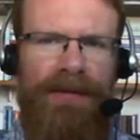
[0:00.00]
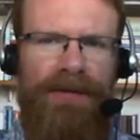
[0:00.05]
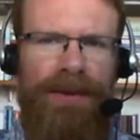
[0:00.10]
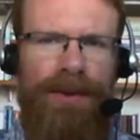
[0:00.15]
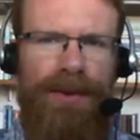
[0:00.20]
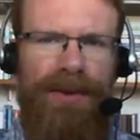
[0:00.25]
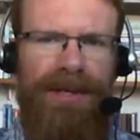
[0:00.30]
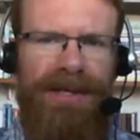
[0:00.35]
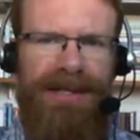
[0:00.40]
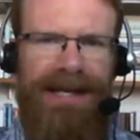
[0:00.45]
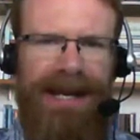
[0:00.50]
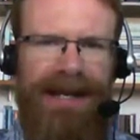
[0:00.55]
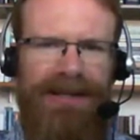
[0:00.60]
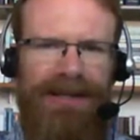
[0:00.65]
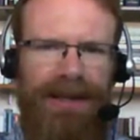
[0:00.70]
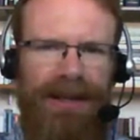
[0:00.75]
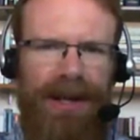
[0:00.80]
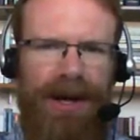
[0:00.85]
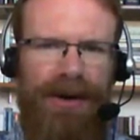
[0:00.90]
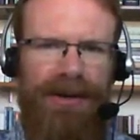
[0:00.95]
Viewing the
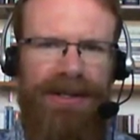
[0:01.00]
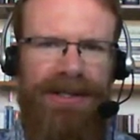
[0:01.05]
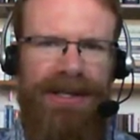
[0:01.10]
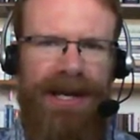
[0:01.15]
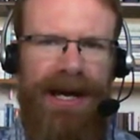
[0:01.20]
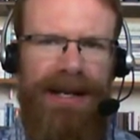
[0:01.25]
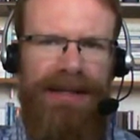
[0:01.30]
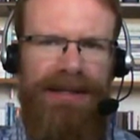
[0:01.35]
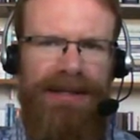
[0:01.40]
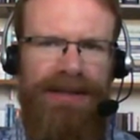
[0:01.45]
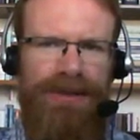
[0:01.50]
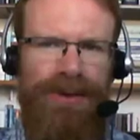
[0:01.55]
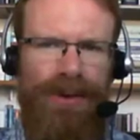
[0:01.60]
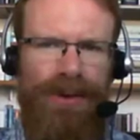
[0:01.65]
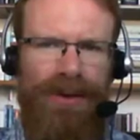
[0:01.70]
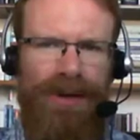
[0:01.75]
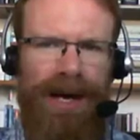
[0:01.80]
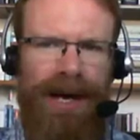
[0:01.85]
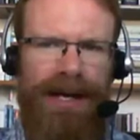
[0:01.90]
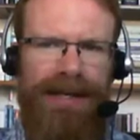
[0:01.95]
text alongside its
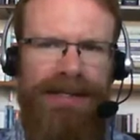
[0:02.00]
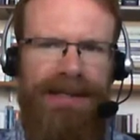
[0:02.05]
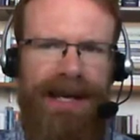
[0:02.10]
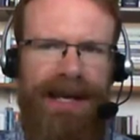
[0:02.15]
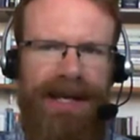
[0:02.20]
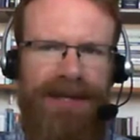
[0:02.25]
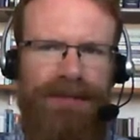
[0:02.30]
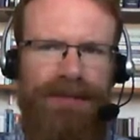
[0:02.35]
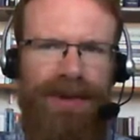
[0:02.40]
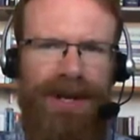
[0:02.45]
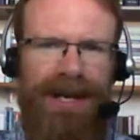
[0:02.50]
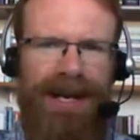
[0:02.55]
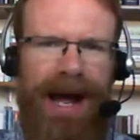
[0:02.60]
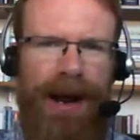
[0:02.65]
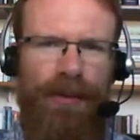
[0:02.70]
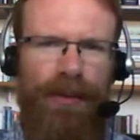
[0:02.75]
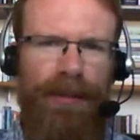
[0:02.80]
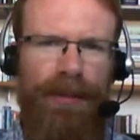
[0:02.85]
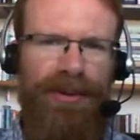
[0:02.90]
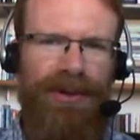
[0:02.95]
historical context, but
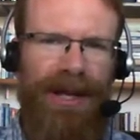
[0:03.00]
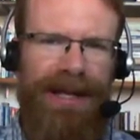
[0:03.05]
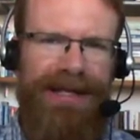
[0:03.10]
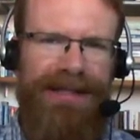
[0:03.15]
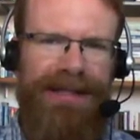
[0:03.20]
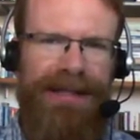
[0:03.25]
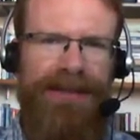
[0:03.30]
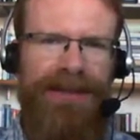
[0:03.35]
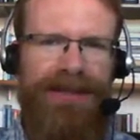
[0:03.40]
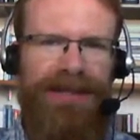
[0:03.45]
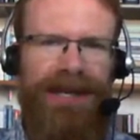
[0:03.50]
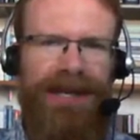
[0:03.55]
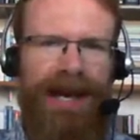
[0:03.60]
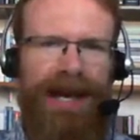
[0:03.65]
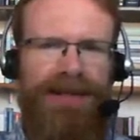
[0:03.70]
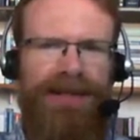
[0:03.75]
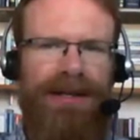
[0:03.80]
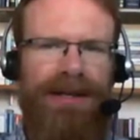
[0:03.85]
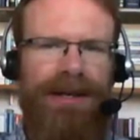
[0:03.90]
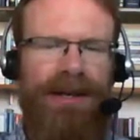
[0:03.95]
not replacing the
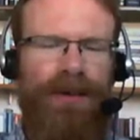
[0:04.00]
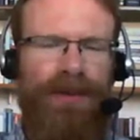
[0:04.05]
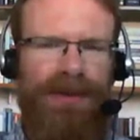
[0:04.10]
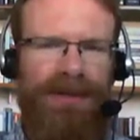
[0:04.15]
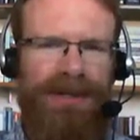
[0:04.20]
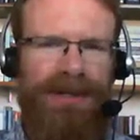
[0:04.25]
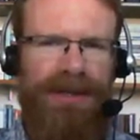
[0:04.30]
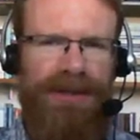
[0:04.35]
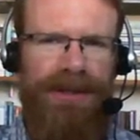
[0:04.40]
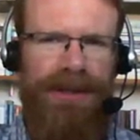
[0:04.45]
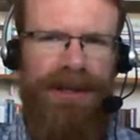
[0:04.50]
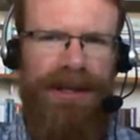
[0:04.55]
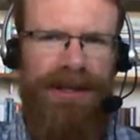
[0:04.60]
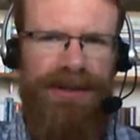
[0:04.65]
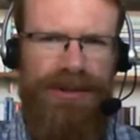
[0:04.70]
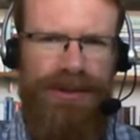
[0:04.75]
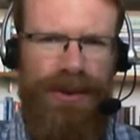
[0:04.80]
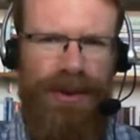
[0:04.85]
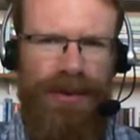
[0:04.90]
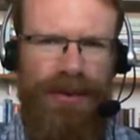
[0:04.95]
text with its
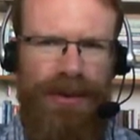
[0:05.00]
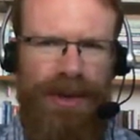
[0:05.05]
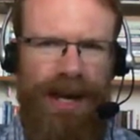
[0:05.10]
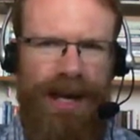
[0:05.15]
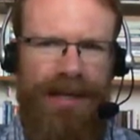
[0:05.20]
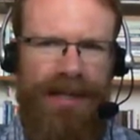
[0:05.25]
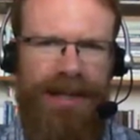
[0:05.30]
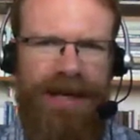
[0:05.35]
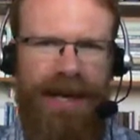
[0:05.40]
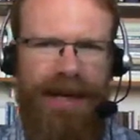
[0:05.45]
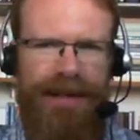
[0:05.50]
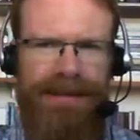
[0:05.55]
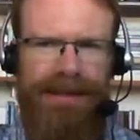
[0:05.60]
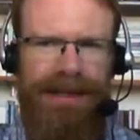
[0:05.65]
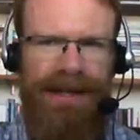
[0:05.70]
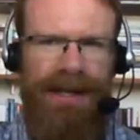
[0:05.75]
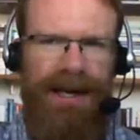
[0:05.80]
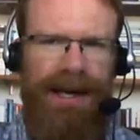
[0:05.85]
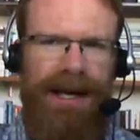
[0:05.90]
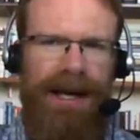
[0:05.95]
historical context.
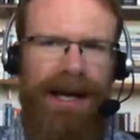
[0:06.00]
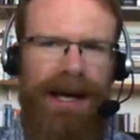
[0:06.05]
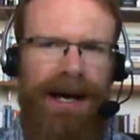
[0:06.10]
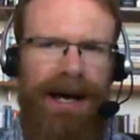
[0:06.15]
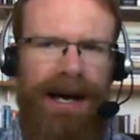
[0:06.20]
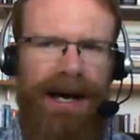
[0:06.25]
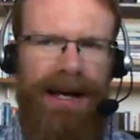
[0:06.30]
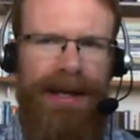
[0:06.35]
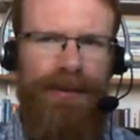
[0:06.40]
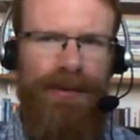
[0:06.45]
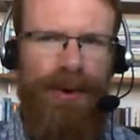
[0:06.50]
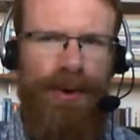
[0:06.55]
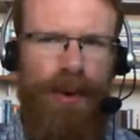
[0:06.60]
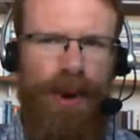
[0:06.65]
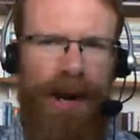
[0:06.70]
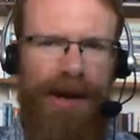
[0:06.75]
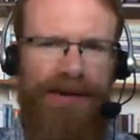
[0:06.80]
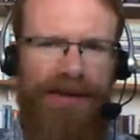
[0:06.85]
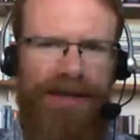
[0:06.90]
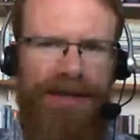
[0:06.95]
Uh, it
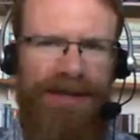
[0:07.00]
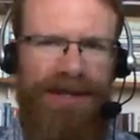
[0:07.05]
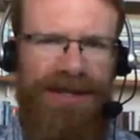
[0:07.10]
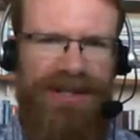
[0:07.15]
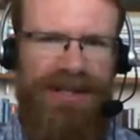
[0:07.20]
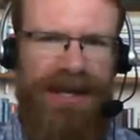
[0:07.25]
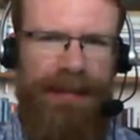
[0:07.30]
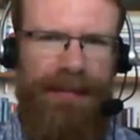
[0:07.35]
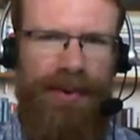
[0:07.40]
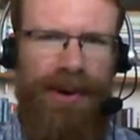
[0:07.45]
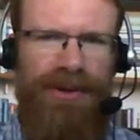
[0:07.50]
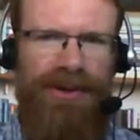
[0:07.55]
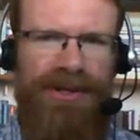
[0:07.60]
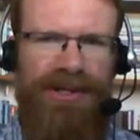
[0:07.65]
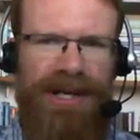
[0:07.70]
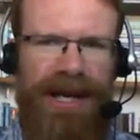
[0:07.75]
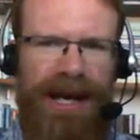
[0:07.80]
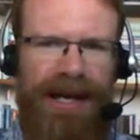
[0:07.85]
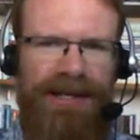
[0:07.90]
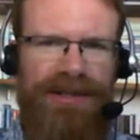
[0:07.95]
requires us to separate the
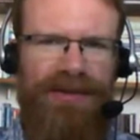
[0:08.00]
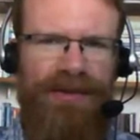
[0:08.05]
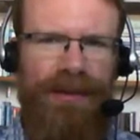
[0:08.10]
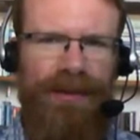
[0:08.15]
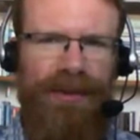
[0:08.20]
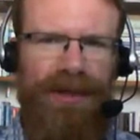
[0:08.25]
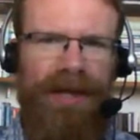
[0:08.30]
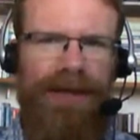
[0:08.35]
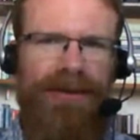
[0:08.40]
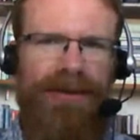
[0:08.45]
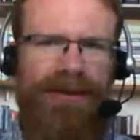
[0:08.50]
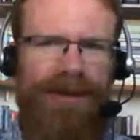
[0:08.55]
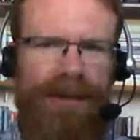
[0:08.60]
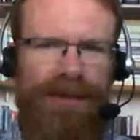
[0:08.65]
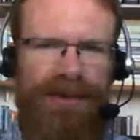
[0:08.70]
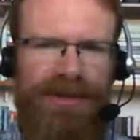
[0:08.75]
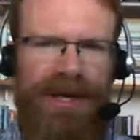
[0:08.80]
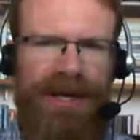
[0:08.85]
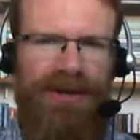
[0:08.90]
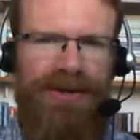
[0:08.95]
text from later
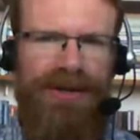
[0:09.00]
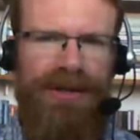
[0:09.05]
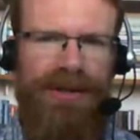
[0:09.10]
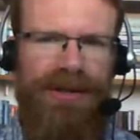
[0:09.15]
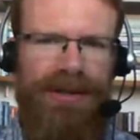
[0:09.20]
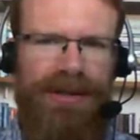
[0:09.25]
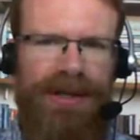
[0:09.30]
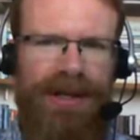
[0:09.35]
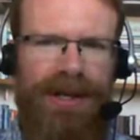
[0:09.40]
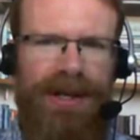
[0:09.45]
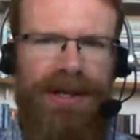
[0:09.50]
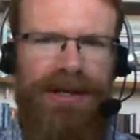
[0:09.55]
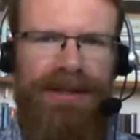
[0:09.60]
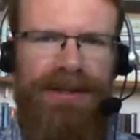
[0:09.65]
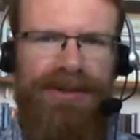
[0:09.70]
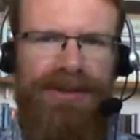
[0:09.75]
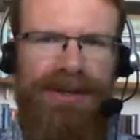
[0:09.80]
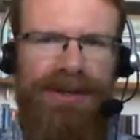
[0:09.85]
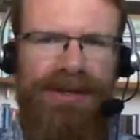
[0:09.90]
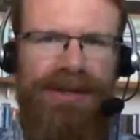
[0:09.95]
interpretations,
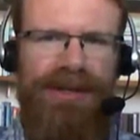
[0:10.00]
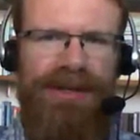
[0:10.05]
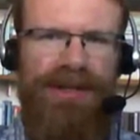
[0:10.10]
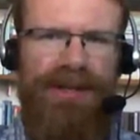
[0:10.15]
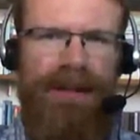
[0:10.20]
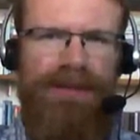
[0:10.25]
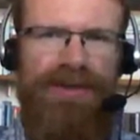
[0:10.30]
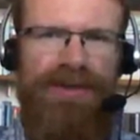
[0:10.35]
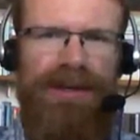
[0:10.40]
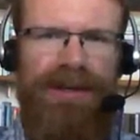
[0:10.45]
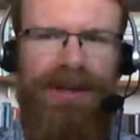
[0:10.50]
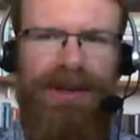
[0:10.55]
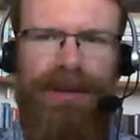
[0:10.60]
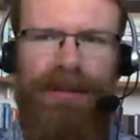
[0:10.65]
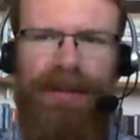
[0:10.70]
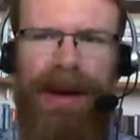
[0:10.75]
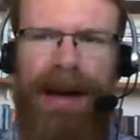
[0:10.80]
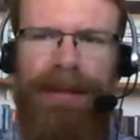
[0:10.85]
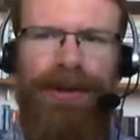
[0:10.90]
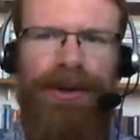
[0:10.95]
such as the assumption that the
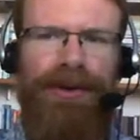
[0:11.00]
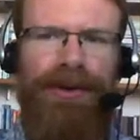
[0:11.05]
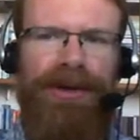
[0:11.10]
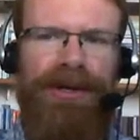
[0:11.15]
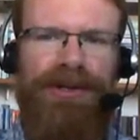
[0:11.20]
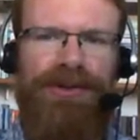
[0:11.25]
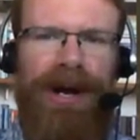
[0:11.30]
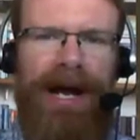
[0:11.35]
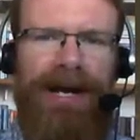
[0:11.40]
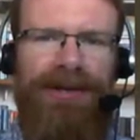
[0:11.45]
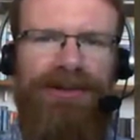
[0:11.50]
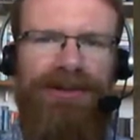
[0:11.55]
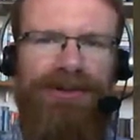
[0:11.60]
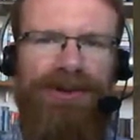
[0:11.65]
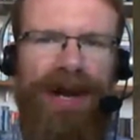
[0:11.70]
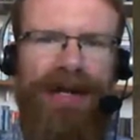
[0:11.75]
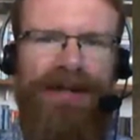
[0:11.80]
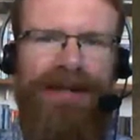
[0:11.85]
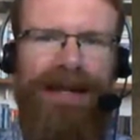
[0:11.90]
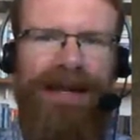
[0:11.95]
Babylonians were actually
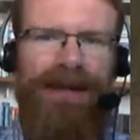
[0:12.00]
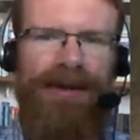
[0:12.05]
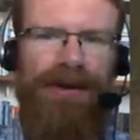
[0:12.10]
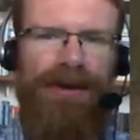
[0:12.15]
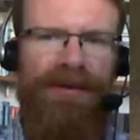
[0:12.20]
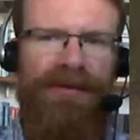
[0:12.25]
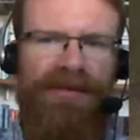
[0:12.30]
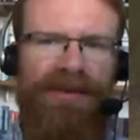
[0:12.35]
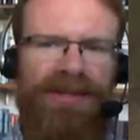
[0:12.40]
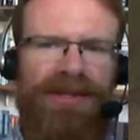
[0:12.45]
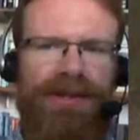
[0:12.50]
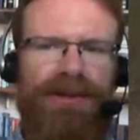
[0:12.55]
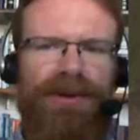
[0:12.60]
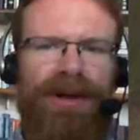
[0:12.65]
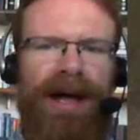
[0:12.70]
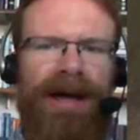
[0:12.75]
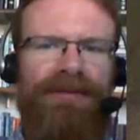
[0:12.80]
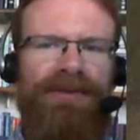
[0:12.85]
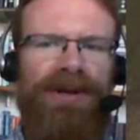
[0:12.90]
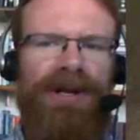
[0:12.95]
trying to enter a physical
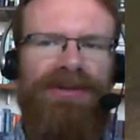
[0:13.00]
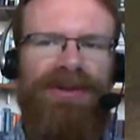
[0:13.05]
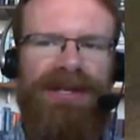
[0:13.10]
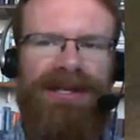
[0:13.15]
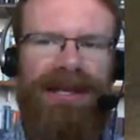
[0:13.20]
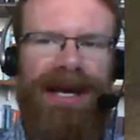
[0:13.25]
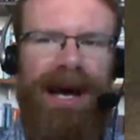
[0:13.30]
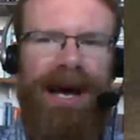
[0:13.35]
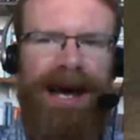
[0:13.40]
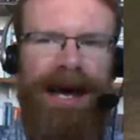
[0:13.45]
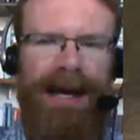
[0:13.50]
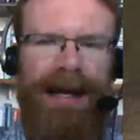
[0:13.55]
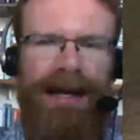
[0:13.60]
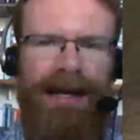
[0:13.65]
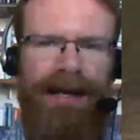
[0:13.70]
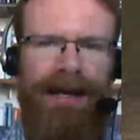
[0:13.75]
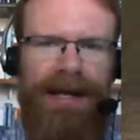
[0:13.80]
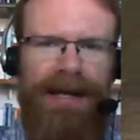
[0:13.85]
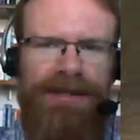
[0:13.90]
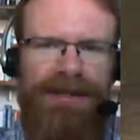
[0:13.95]
heaven in the sky,
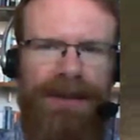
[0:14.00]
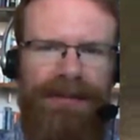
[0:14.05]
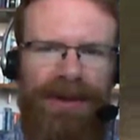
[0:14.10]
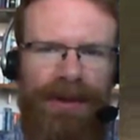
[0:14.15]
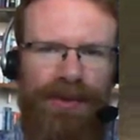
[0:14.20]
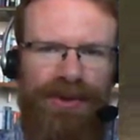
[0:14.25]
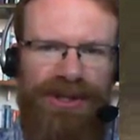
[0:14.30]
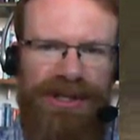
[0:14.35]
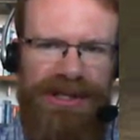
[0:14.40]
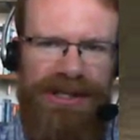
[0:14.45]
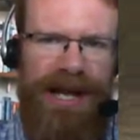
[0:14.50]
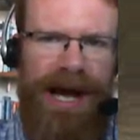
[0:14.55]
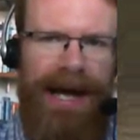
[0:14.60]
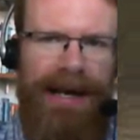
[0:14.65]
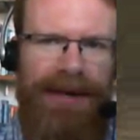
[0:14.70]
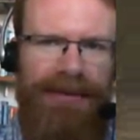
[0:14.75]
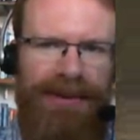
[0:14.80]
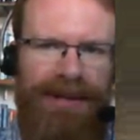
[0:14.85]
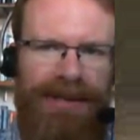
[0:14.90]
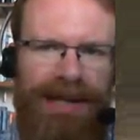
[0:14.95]
something which is
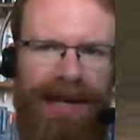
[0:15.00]
not in the